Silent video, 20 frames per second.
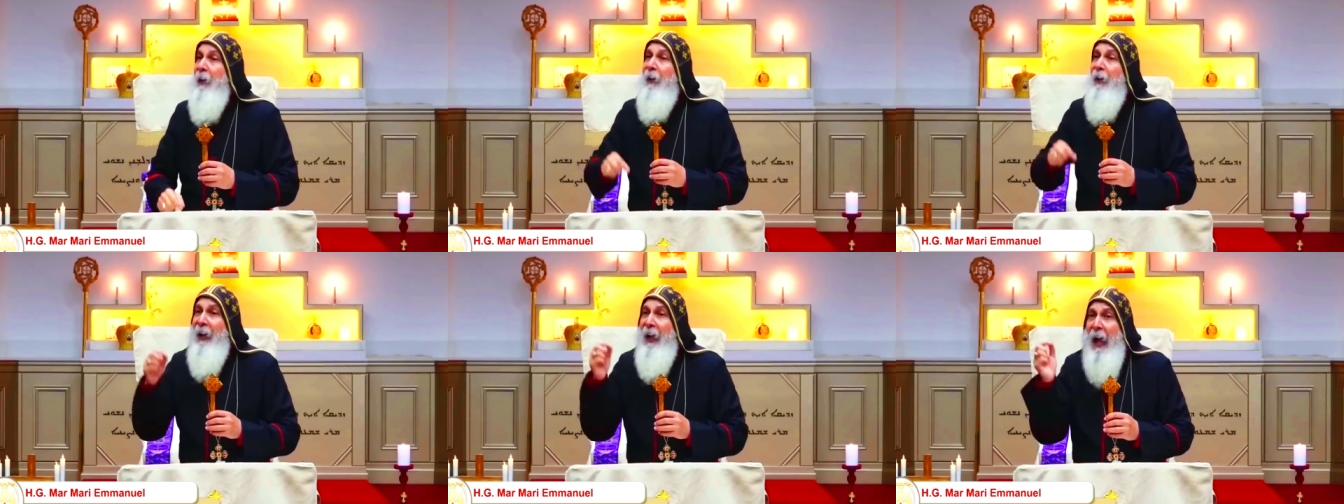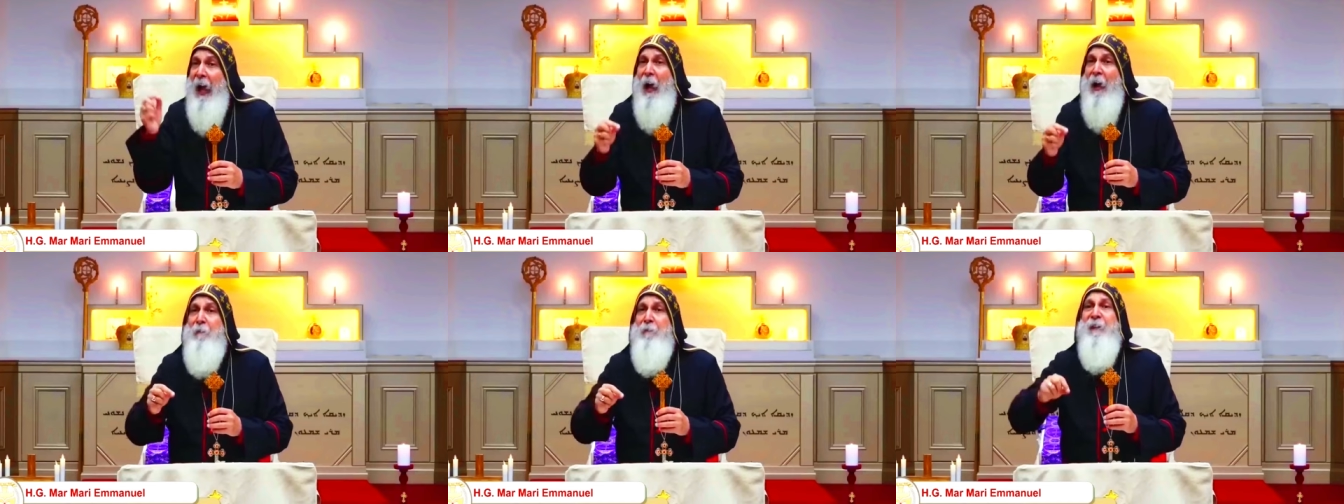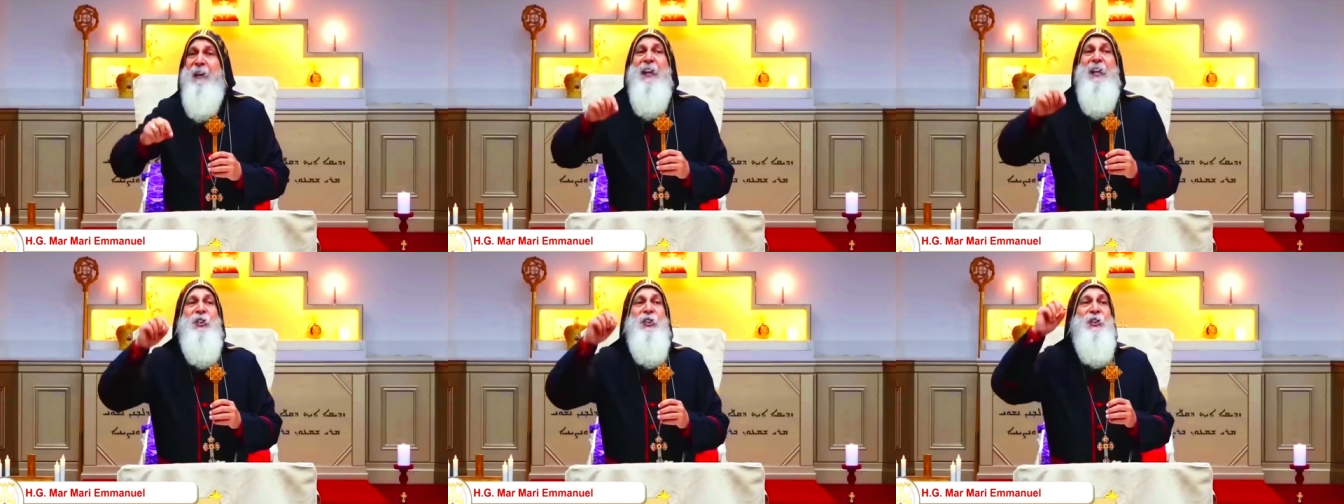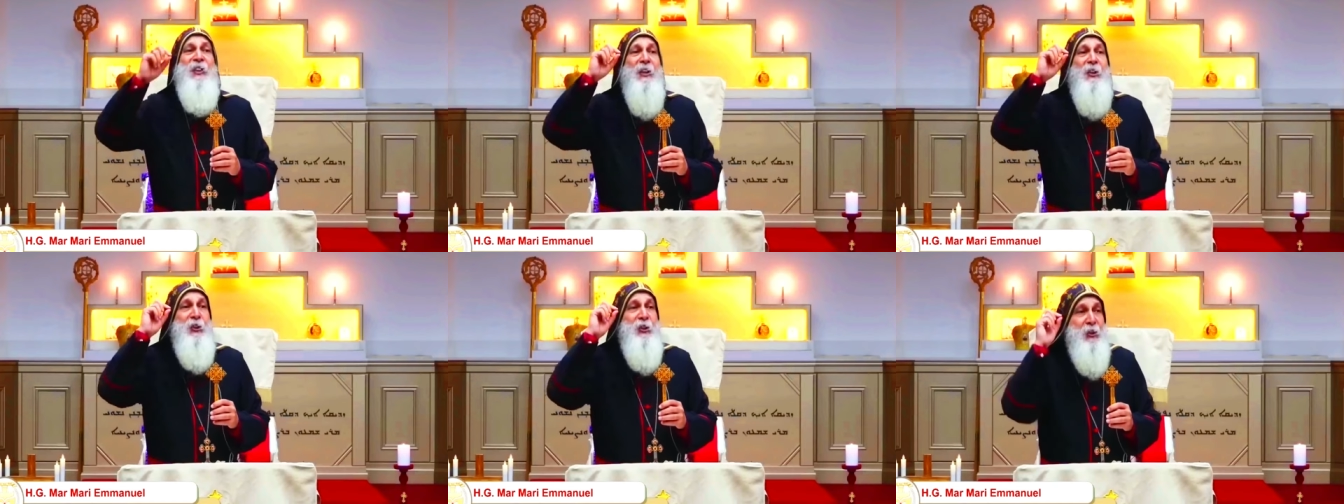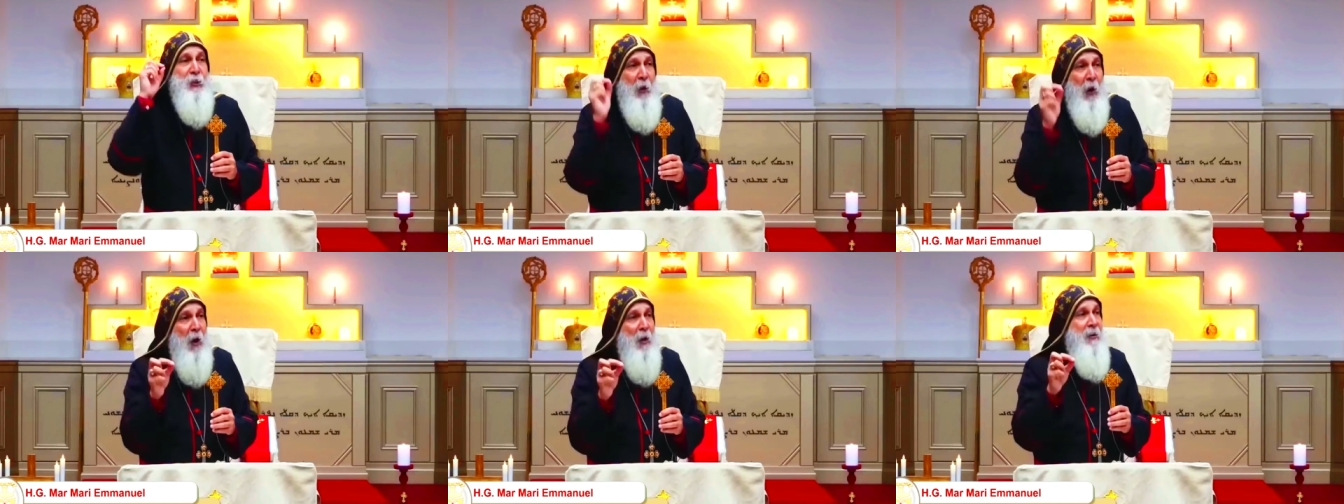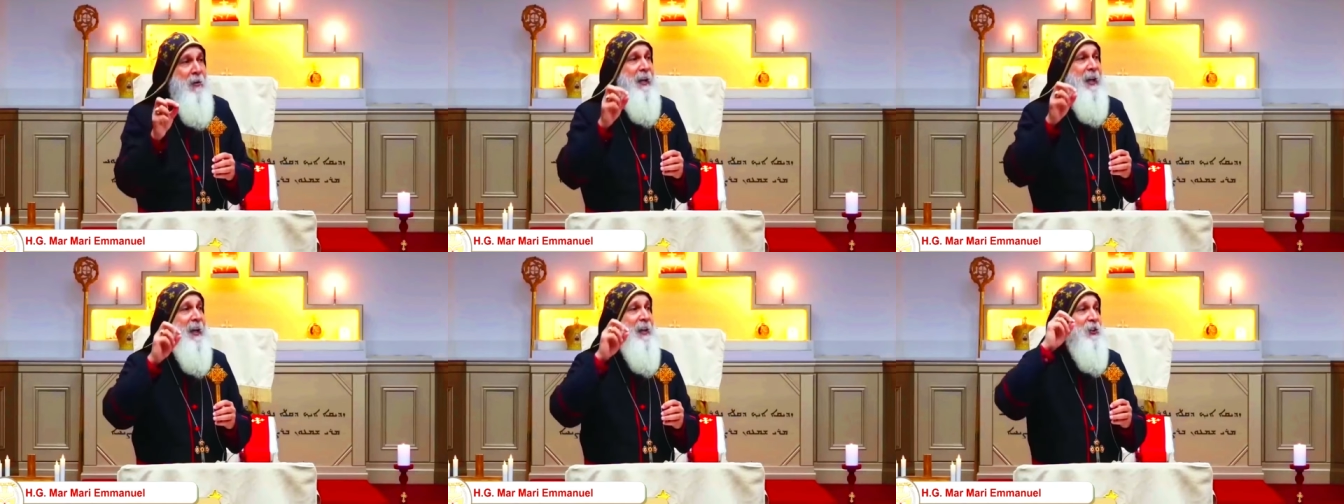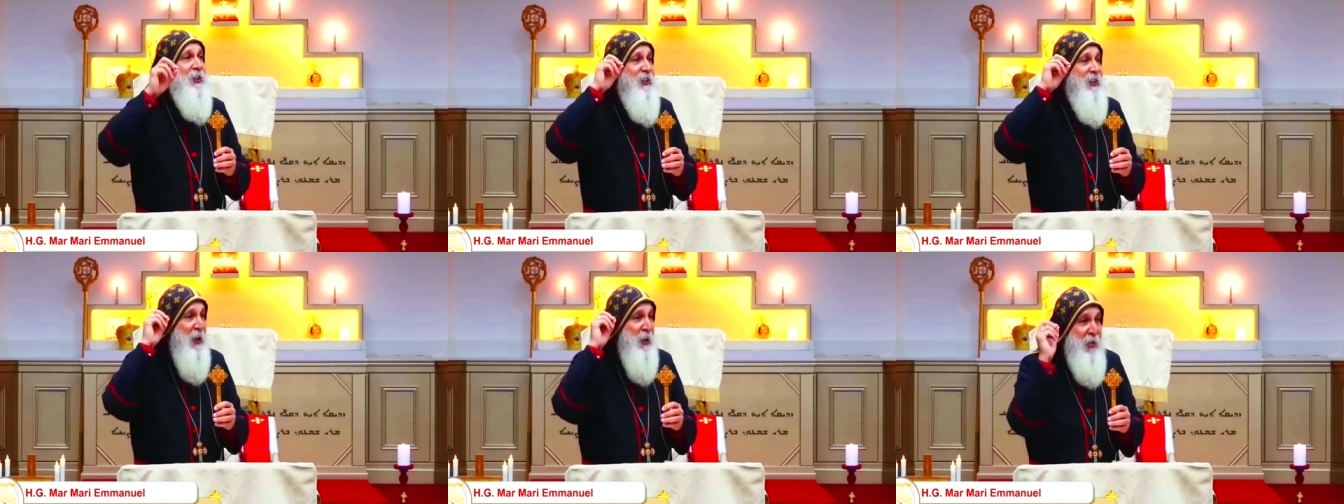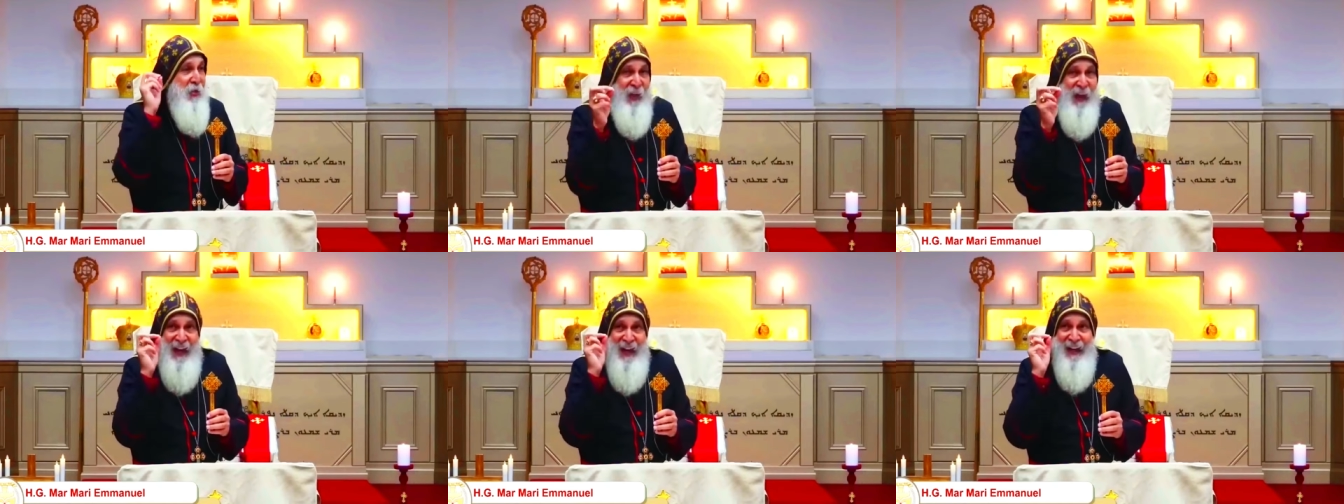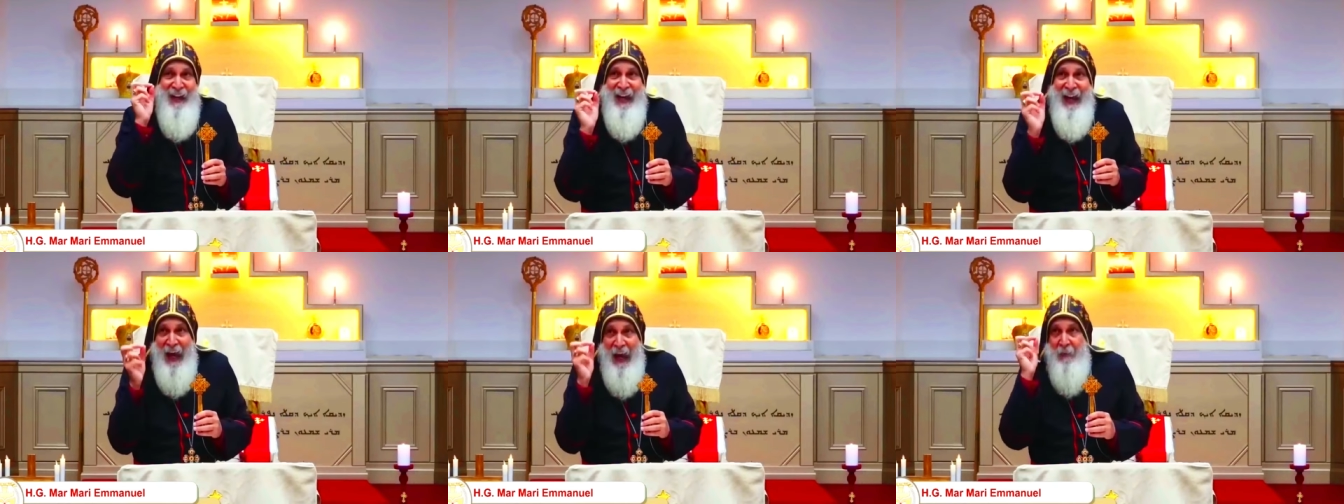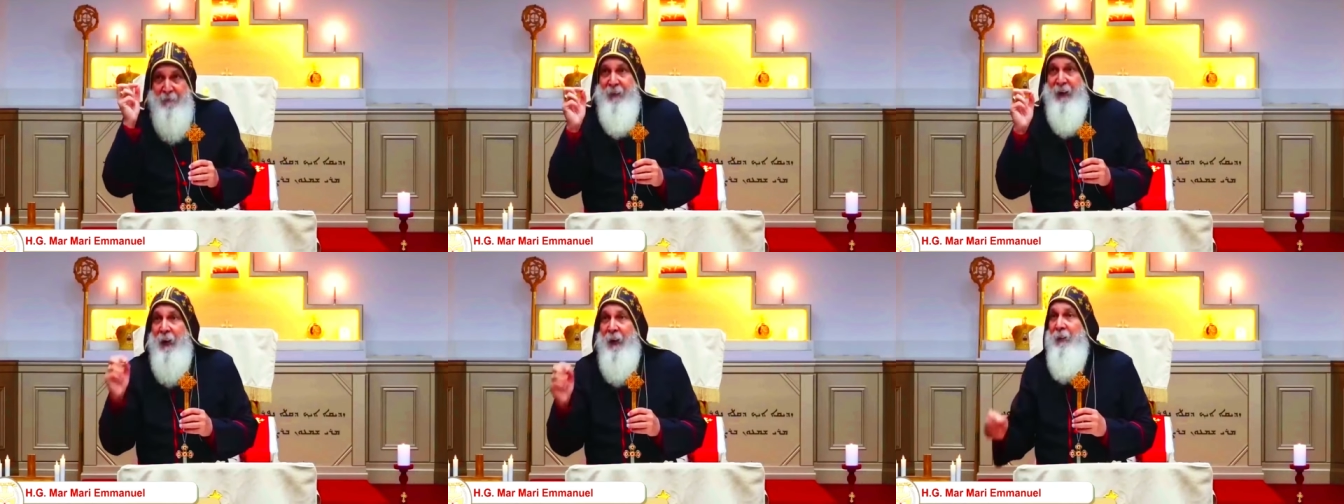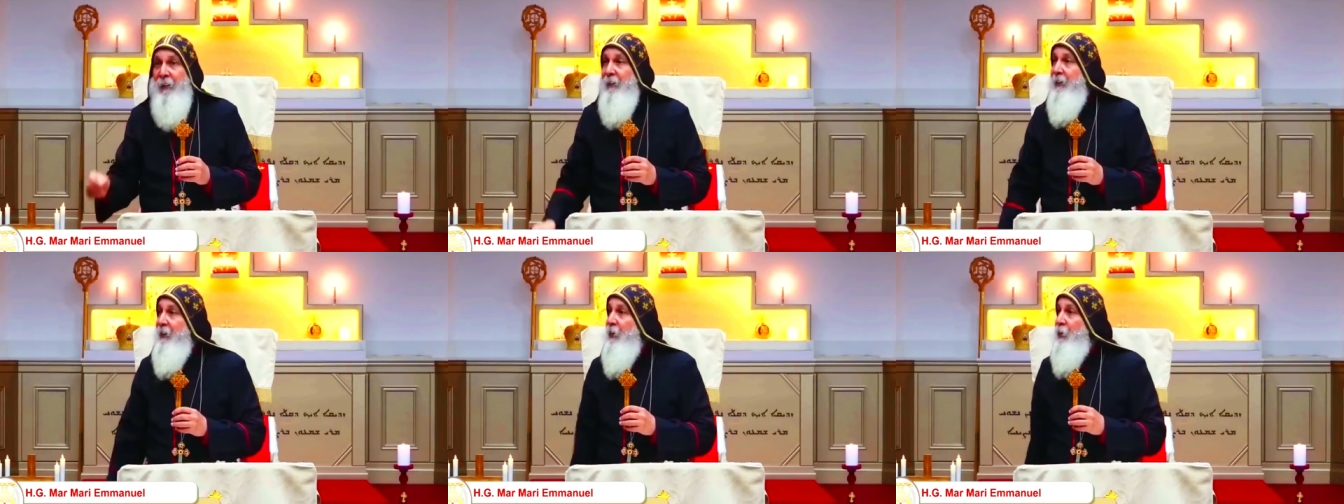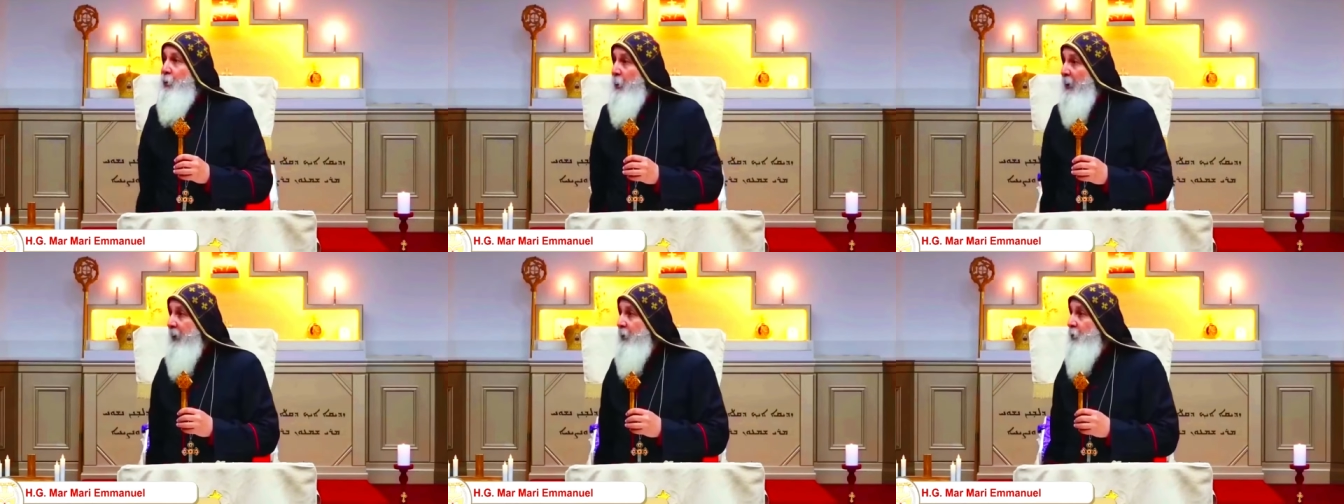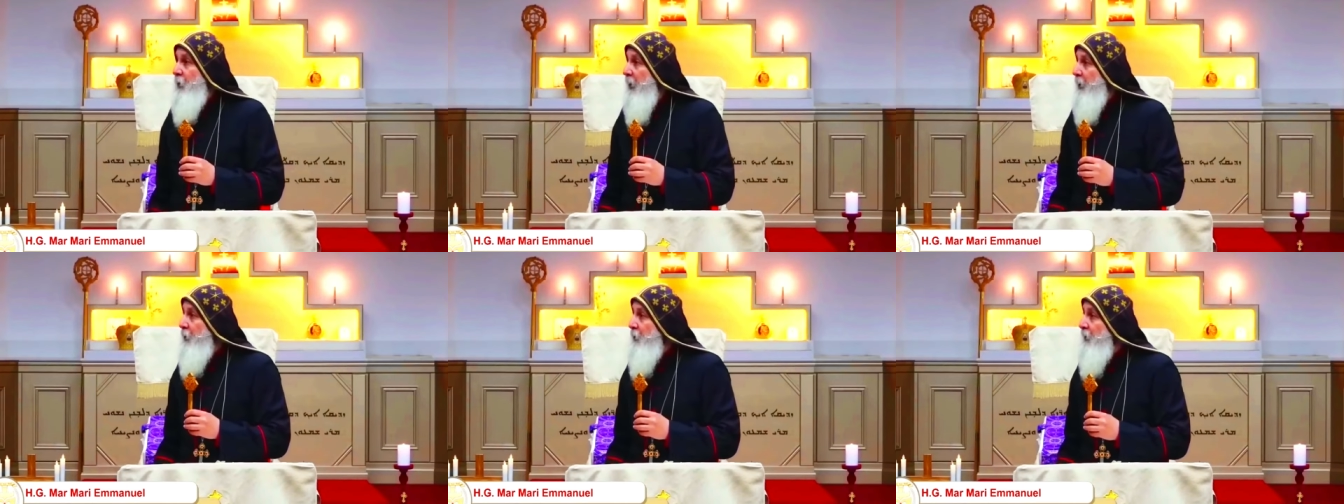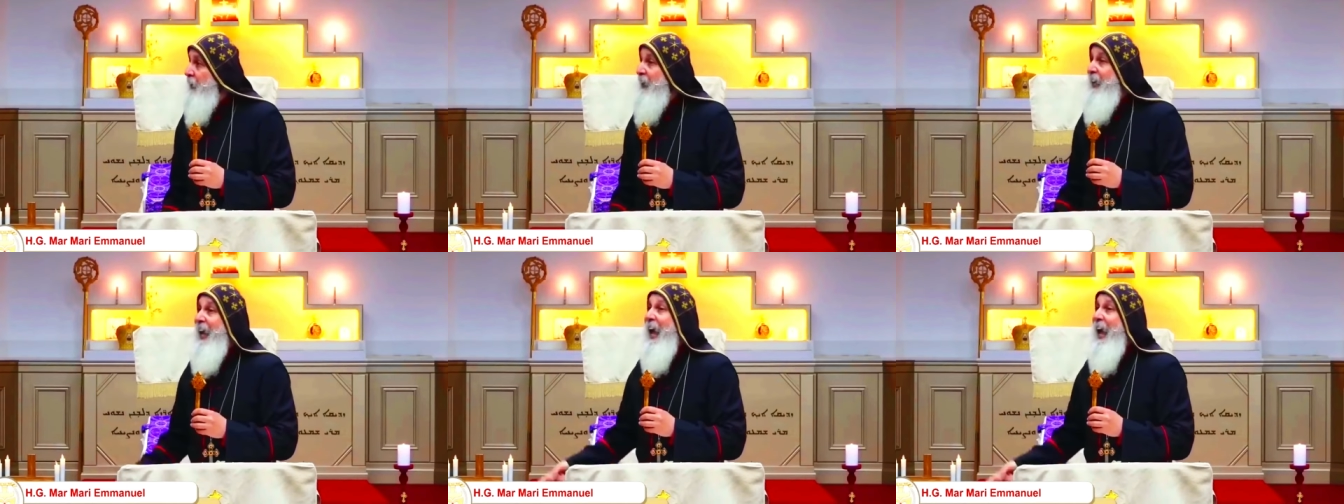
Love is the strongest thing ever to exist,